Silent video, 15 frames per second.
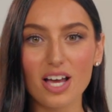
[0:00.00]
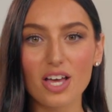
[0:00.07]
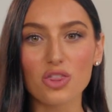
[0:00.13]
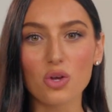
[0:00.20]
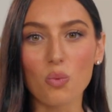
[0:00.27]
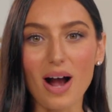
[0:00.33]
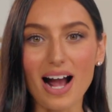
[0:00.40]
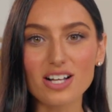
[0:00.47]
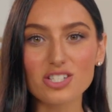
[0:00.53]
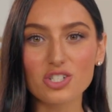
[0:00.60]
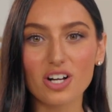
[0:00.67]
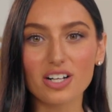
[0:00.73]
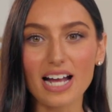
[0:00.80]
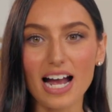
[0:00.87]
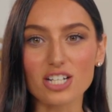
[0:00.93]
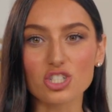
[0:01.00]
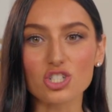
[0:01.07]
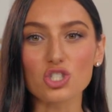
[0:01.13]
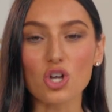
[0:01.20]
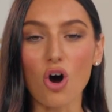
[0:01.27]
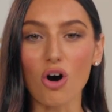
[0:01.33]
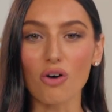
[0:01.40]
The wax guard
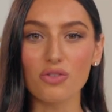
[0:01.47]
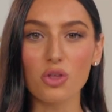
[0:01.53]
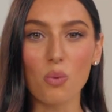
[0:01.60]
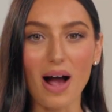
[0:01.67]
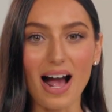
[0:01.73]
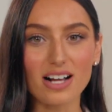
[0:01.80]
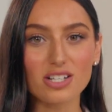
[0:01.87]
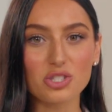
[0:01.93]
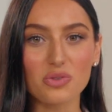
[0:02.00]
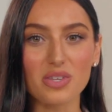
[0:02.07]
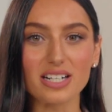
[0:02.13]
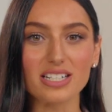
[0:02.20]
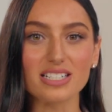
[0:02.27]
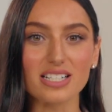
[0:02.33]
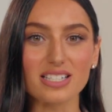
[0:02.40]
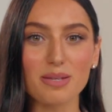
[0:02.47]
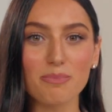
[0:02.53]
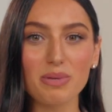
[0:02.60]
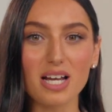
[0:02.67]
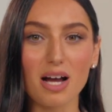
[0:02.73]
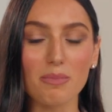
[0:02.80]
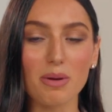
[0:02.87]
catches all of the wax so that it doesn't
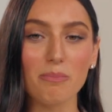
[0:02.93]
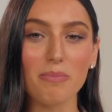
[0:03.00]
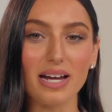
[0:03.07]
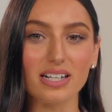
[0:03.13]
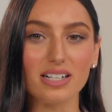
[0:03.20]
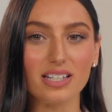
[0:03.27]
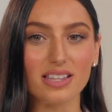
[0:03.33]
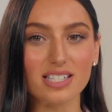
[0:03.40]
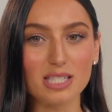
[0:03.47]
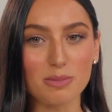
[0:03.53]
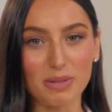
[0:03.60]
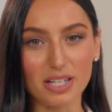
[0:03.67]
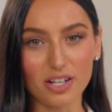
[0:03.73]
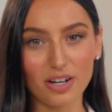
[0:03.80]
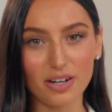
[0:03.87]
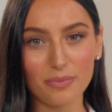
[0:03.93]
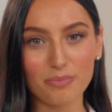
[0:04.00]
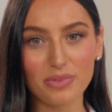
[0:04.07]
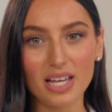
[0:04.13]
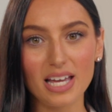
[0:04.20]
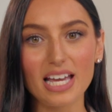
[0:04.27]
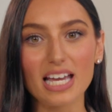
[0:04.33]
become embedded in the speaker.
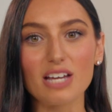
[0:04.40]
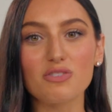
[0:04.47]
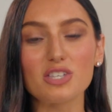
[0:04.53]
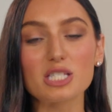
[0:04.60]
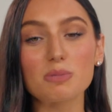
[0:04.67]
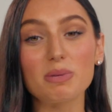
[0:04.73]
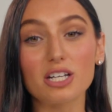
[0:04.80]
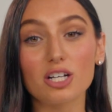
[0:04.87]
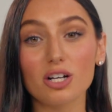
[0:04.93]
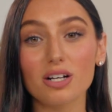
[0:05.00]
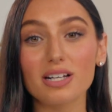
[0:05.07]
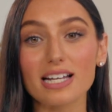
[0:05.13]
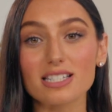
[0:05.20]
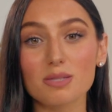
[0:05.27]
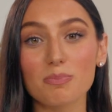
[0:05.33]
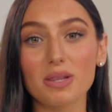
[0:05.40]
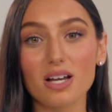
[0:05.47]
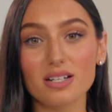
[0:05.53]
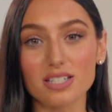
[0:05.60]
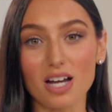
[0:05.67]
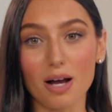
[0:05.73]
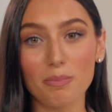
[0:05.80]
If the speaker gets
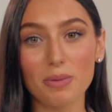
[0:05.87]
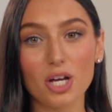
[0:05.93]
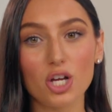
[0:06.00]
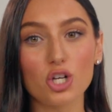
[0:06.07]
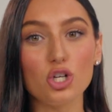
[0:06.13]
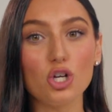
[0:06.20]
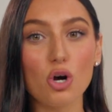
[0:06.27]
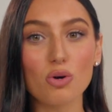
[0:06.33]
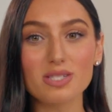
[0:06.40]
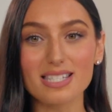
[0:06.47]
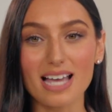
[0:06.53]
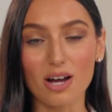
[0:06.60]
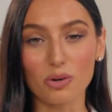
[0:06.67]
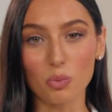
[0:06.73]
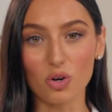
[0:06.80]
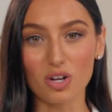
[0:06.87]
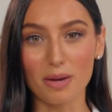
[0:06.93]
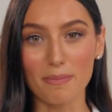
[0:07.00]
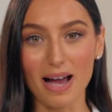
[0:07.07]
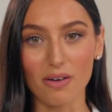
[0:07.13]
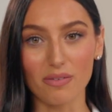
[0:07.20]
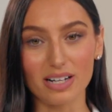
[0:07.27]
plugged up, no sound will
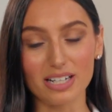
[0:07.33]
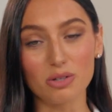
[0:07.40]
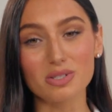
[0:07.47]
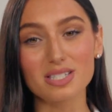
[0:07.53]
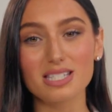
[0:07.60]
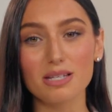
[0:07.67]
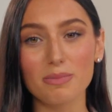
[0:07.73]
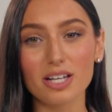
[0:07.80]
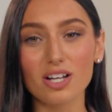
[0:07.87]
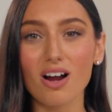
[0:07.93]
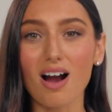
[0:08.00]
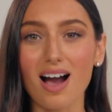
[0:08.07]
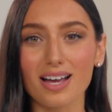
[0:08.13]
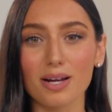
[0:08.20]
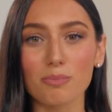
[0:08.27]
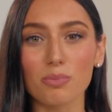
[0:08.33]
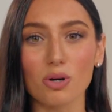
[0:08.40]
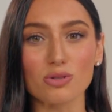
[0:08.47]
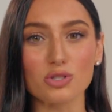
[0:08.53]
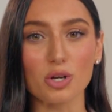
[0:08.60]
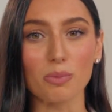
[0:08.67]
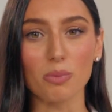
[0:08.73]
come out, and it will seem like your Ion
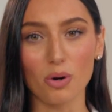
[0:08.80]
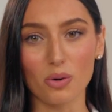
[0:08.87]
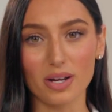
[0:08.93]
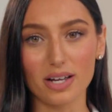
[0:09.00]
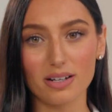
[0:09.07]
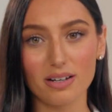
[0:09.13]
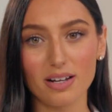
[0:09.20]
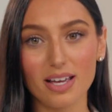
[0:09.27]
Pros are broken.